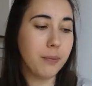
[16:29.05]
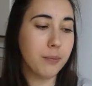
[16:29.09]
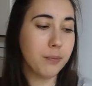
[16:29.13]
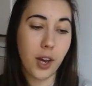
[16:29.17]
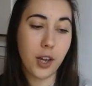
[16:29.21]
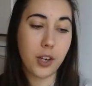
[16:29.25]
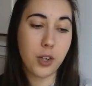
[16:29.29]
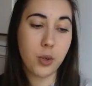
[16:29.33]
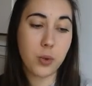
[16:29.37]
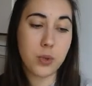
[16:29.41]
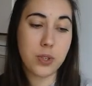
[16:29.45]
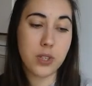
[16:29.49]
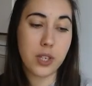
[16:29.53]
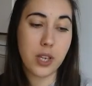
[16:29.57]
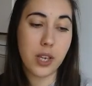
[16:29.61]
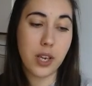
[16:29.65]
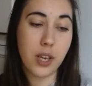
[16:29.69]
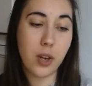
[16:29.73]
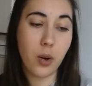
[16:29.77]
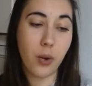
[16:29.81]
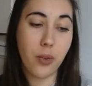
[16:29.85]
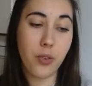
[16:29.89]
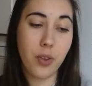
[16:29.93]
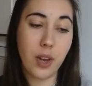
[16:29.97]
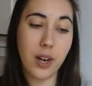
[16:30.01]
And you'll see
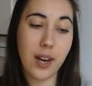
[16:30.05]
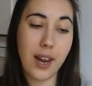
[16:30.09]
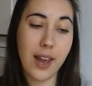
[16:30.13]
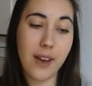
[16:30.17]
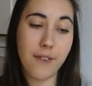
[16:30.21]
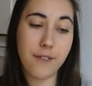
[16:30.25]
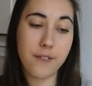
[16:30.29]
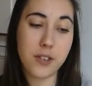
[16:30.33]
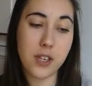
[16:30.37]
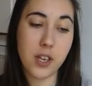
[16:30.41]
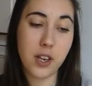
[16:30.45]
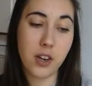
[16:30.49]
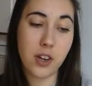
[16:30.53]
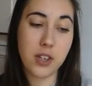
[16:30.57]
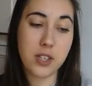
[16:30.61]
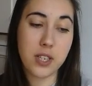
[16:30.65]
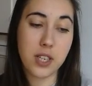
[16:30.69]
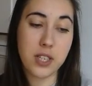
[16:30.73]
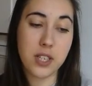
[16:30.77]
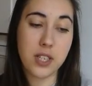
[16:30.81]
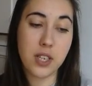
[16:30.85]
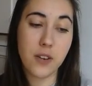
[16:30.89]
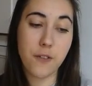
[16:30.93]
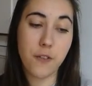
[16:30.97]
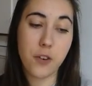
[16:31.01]
on the left here it
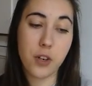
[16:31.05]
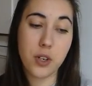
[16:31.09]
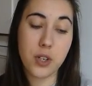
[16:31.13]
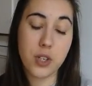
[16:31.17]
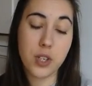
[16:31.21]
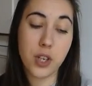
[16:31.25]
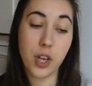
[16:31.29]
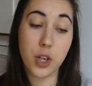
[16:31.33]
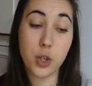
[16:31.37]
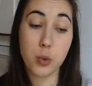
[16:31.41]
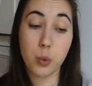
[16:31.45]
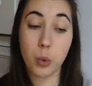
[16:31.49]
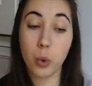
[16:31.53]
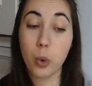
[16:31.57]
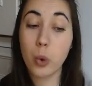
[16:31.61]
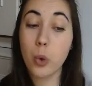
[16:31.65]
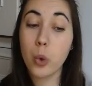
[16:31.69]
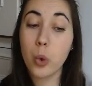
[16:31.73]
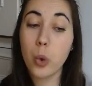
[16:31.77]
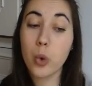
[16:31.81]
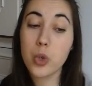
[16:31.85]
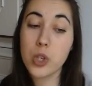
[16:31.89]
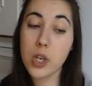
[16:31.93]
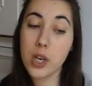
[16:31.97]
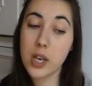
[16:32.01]
says dividend schedule
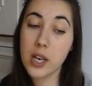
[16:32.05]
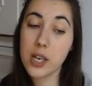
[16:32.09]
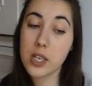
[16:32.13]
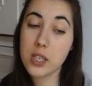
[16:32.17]
quarterly,